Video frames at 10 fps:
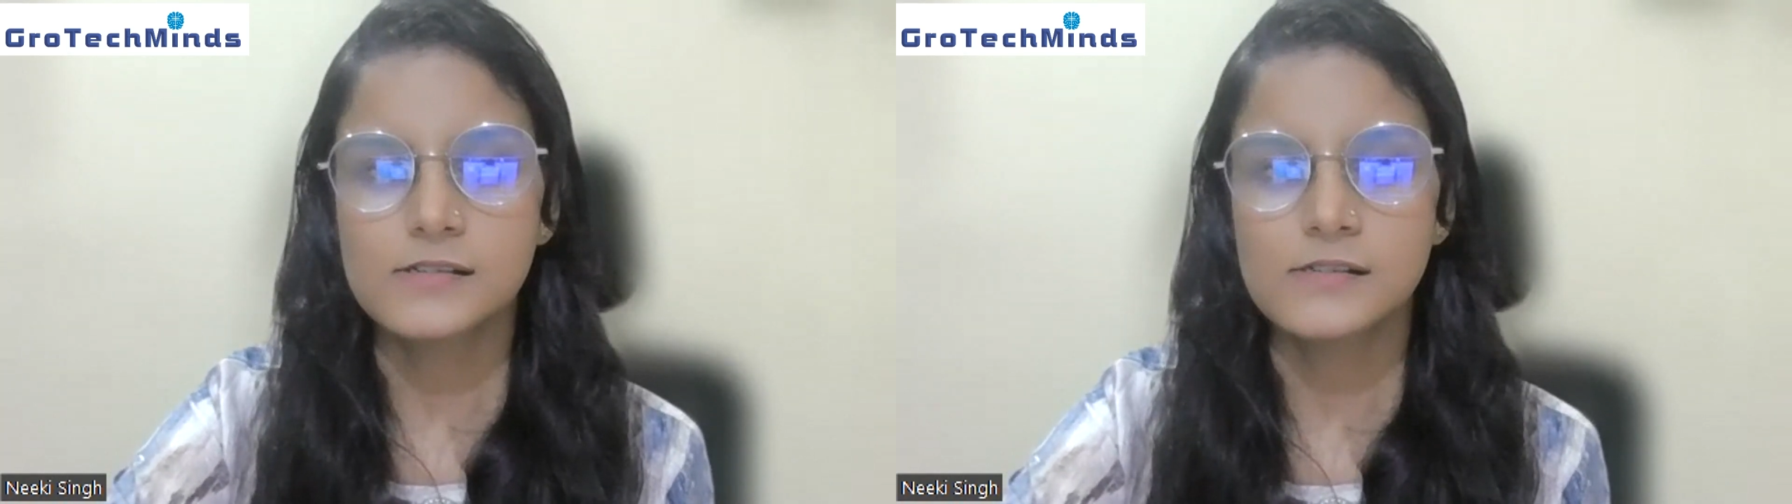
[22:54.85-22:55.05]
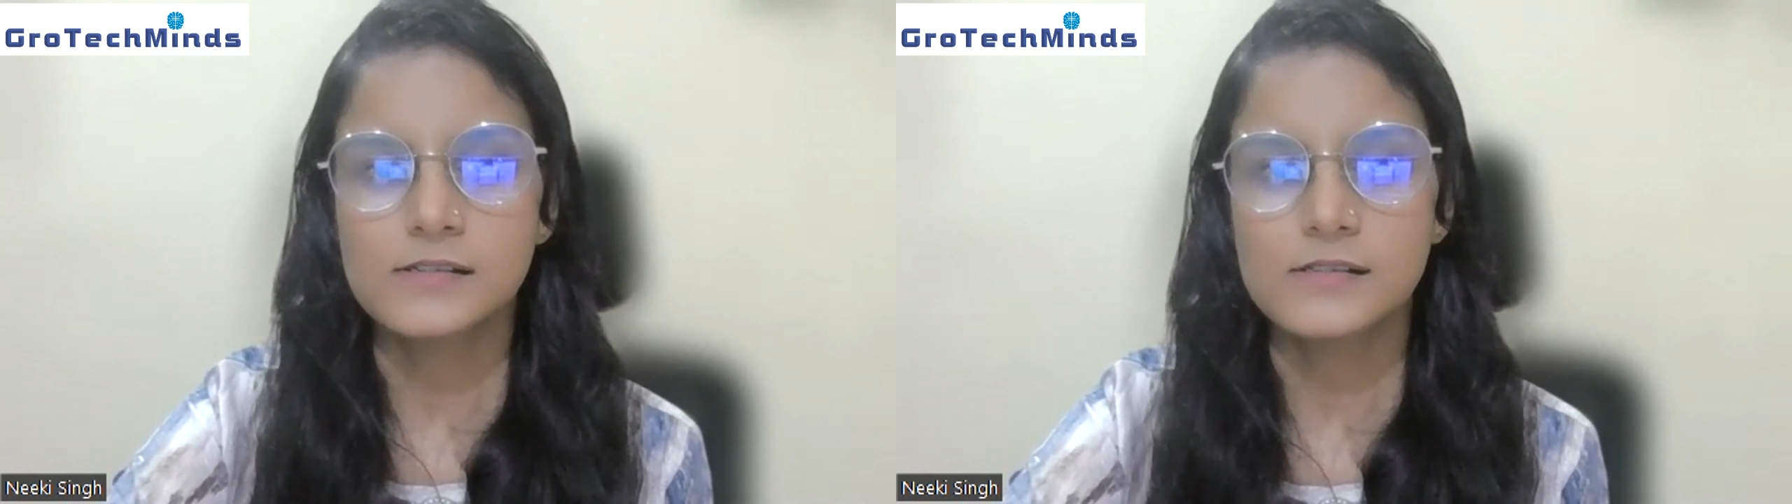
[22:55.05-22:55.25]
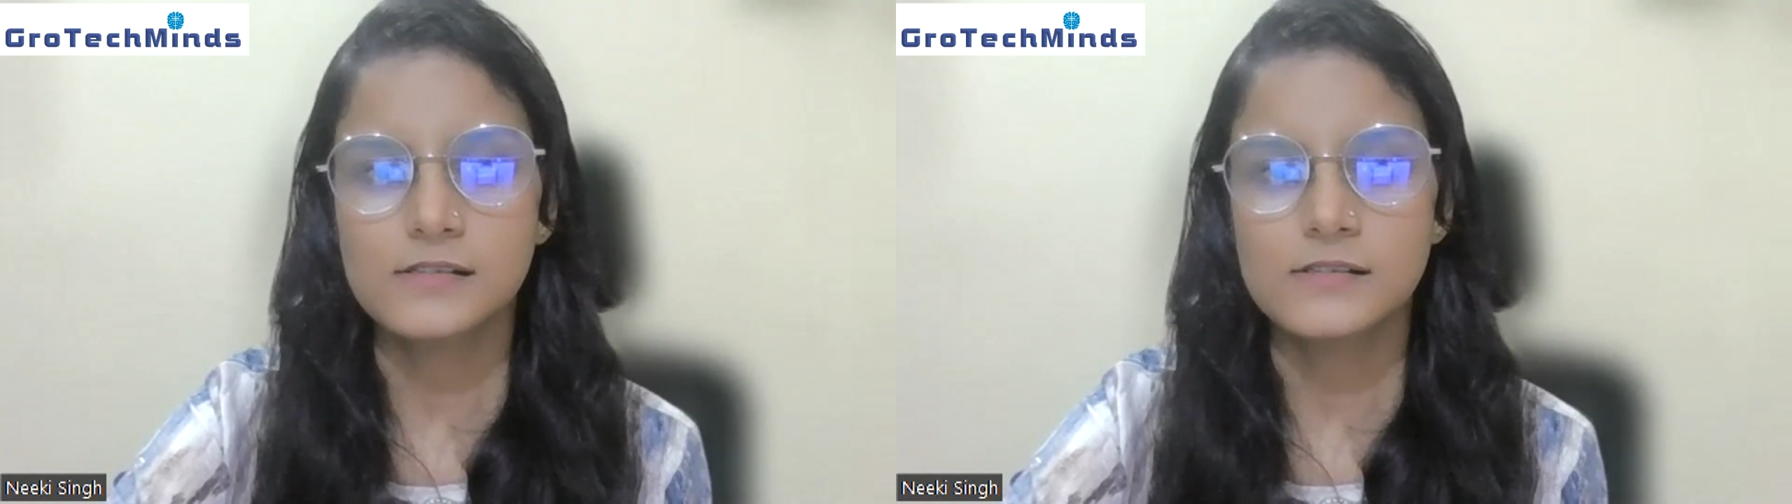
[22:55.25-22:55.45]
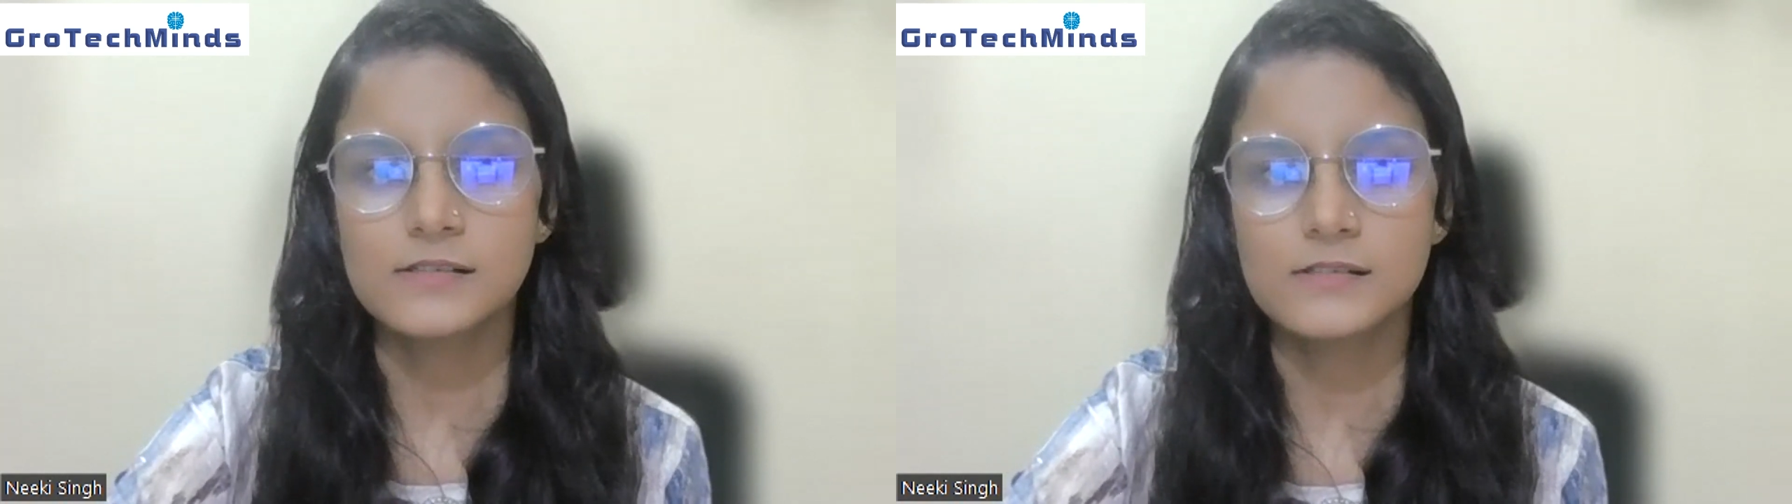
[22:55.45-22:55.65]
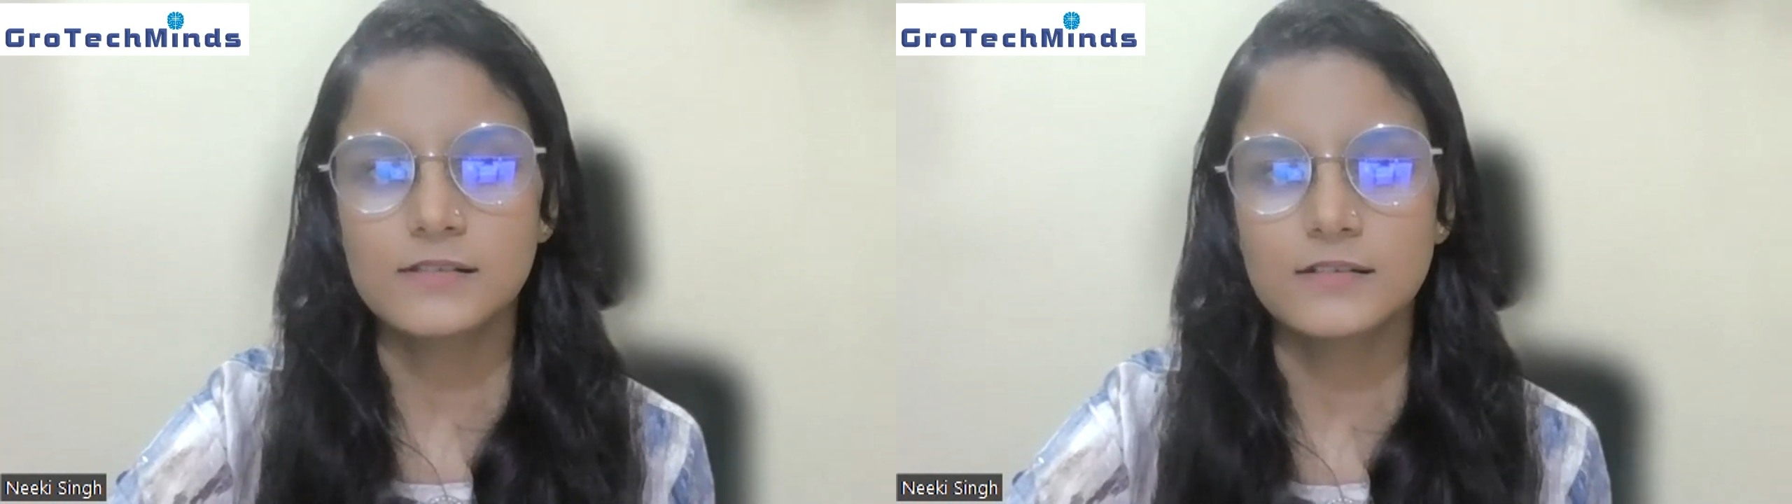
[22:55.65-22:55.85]
taking
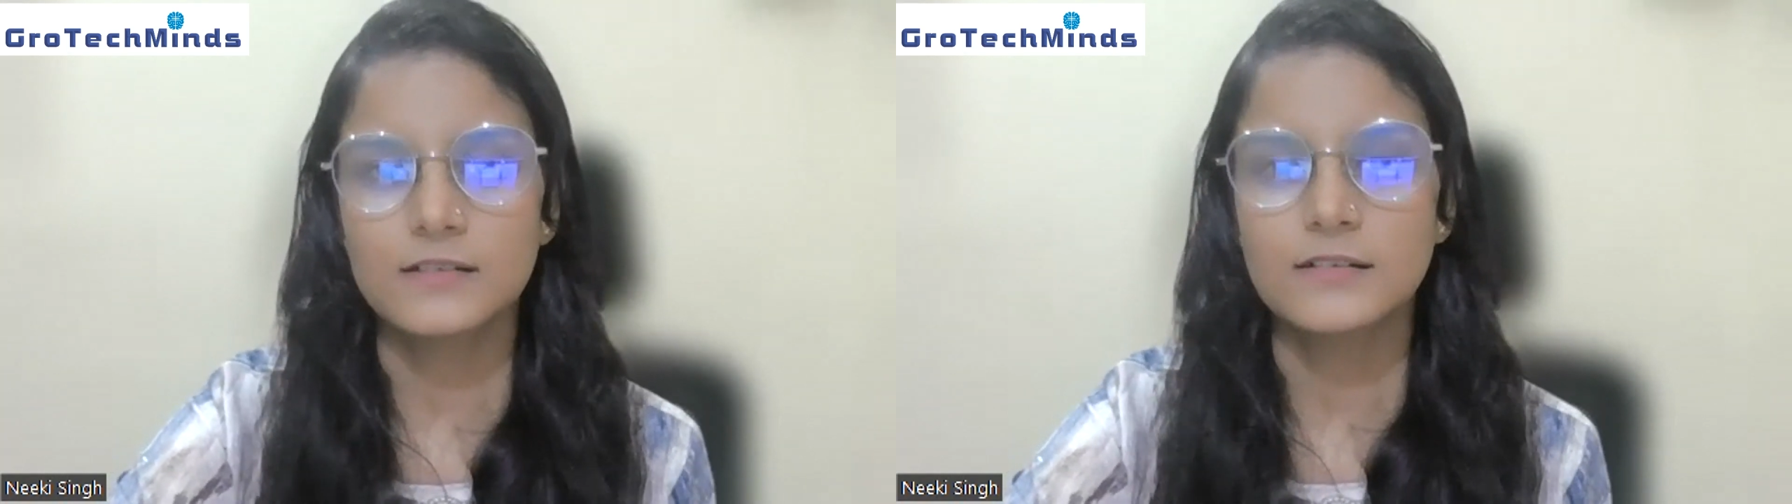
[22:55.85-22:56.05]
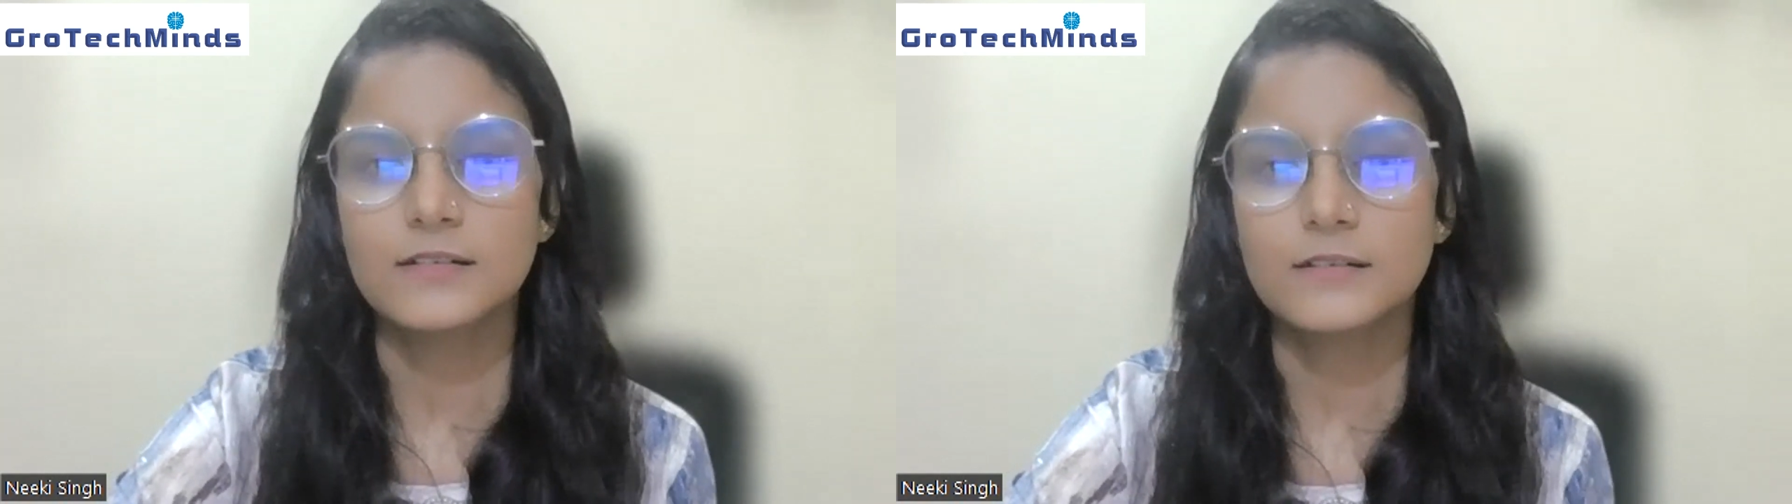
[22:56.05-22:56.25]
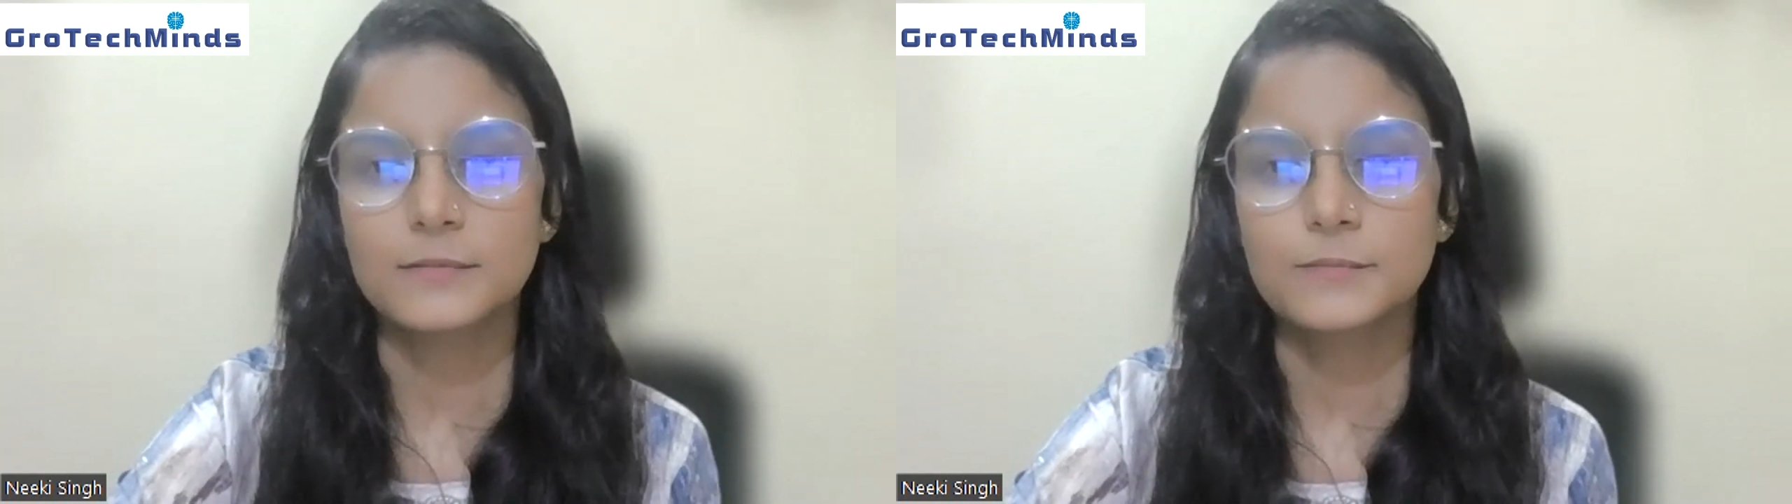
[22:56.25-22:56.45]
in